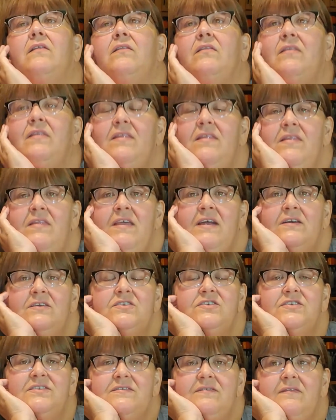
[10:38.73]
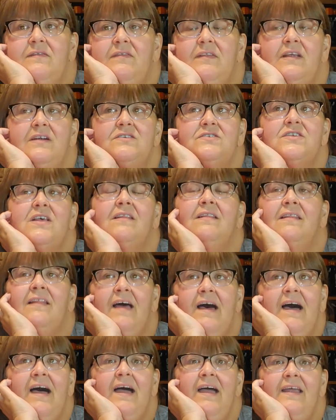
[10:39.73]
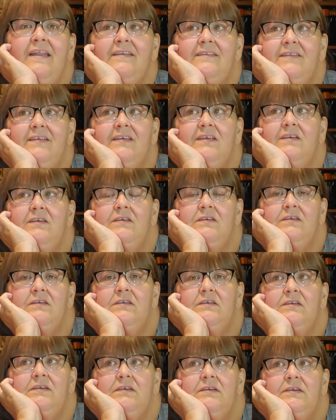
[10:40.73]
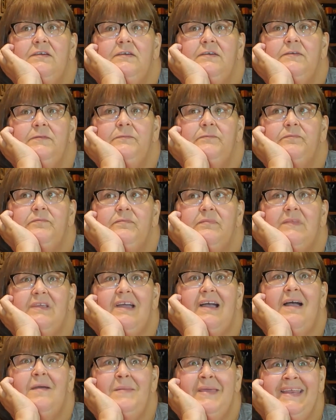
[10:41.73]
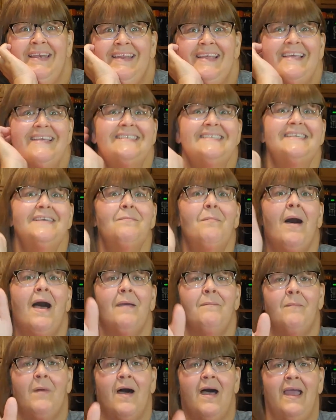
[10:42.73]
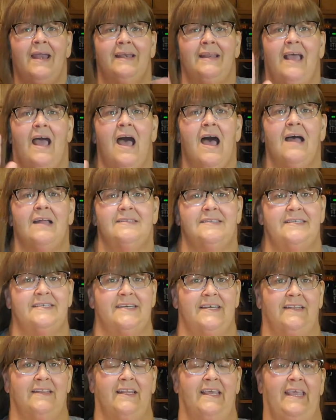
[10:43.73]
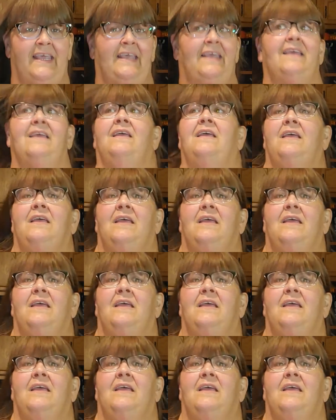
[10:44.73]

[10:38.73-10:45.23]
there's a lot. I mean, it's in my mind constantly.